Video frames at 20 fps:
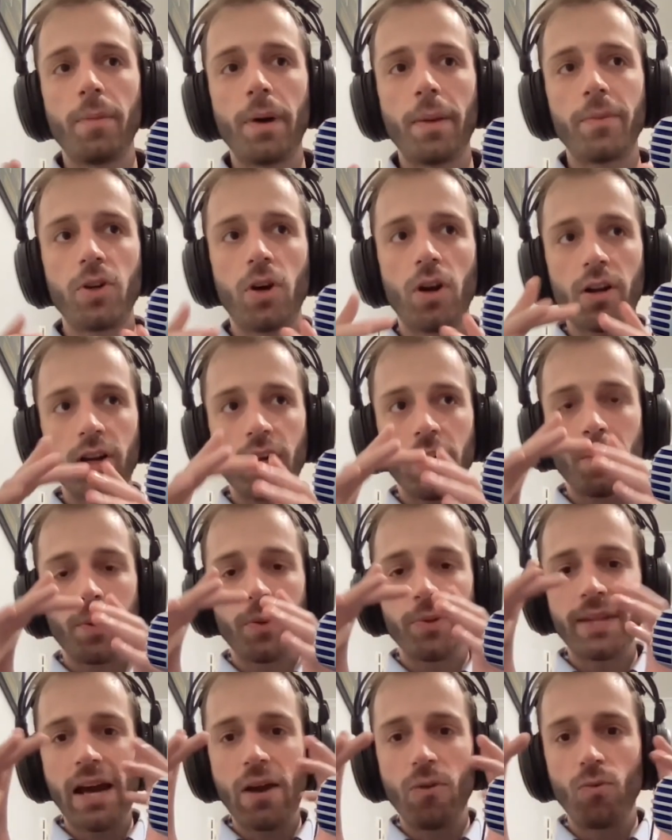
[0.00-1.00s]
I'm talking
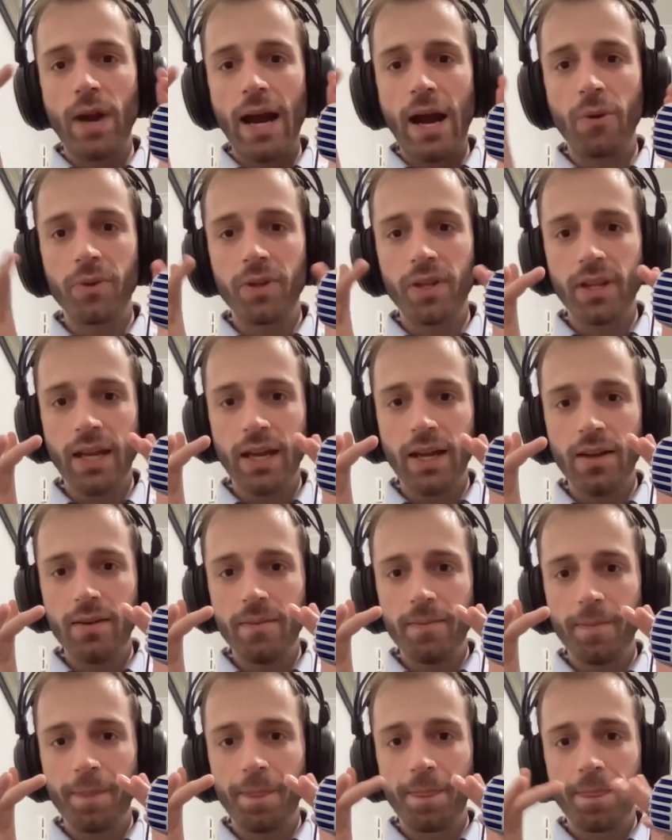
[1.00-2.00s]
about that round thing
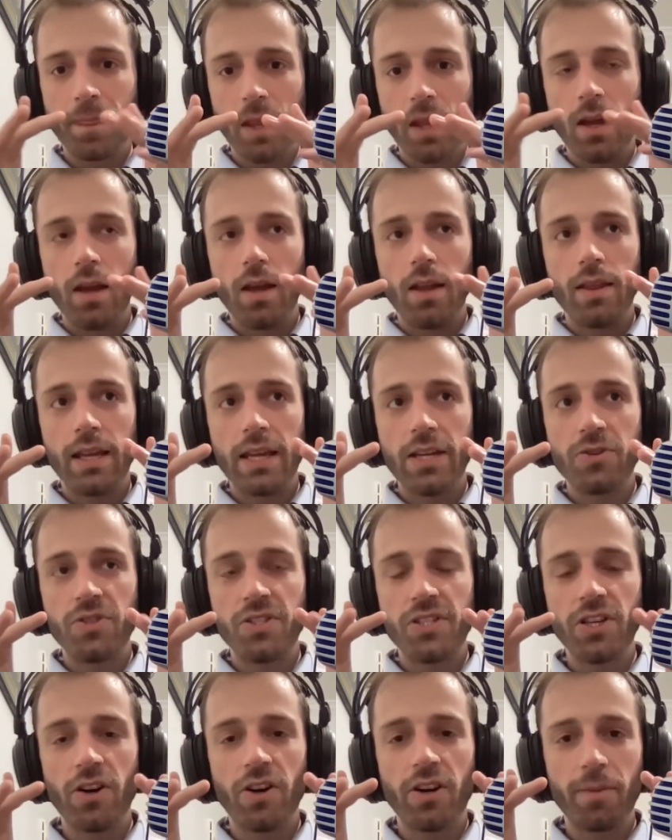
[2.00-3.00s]
that you
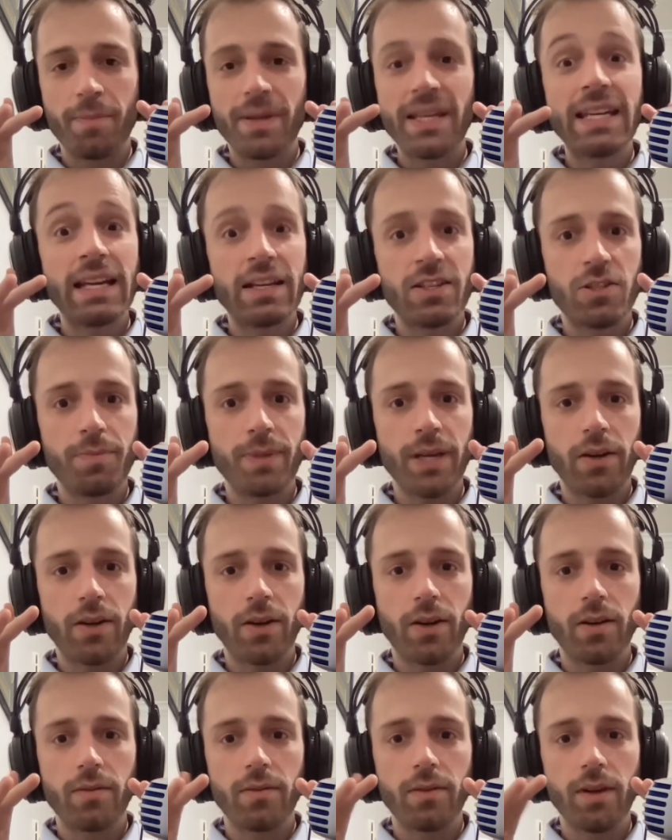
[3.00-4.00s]
see on a PA speaker.